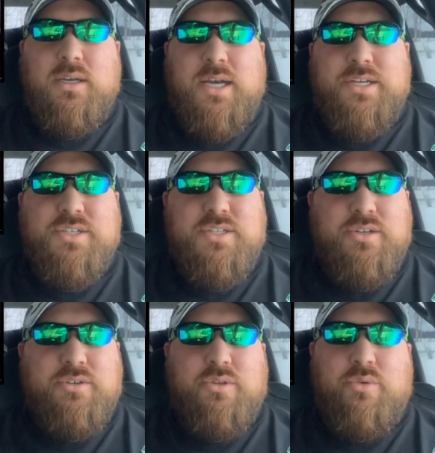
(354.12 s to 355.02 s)
I just
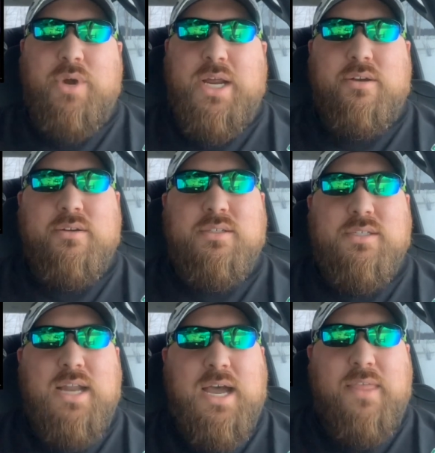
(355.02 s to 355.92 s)
do. The
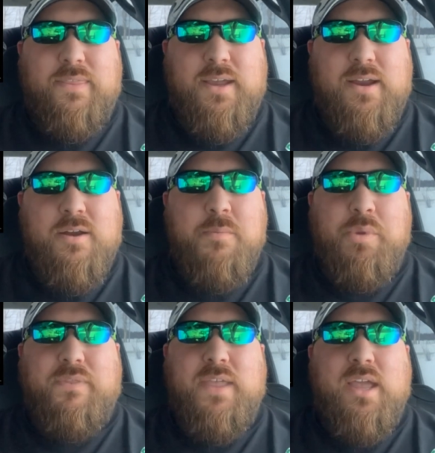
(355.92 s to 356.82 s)
record's not there,
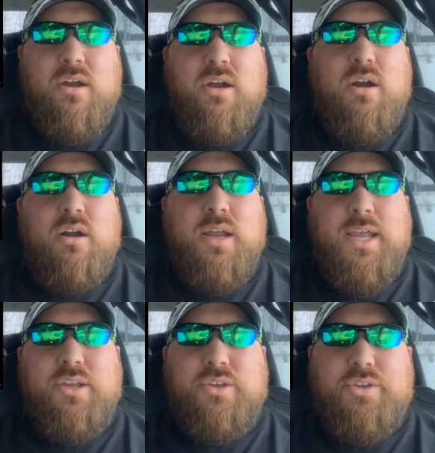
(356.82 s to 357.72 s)
but they are
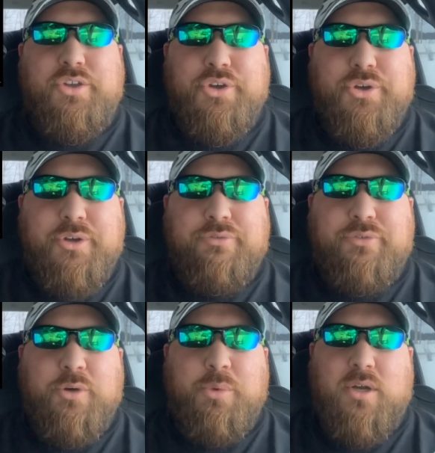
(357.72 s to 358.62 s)
a good
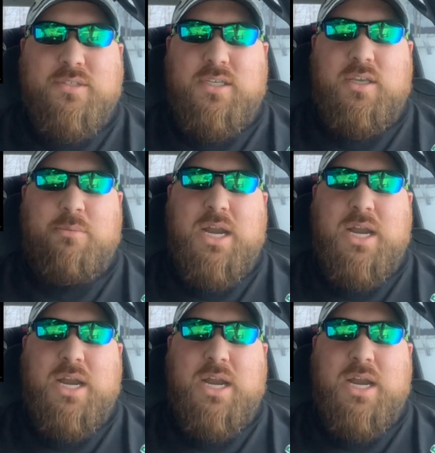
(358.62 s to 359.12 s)
football team,